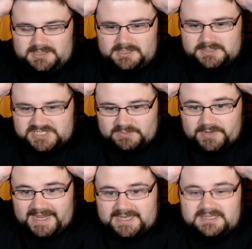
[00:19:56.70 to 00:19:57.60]

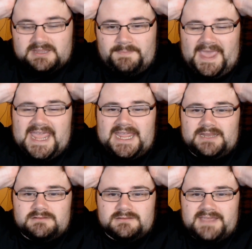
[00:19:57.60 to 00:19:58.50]
Someone end the
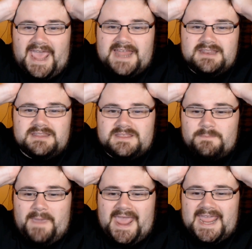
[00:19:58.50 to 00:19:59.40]
pain. End
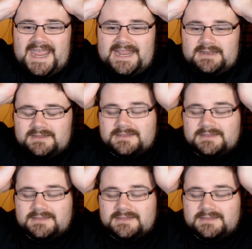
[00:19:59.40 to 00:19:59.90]
the pain.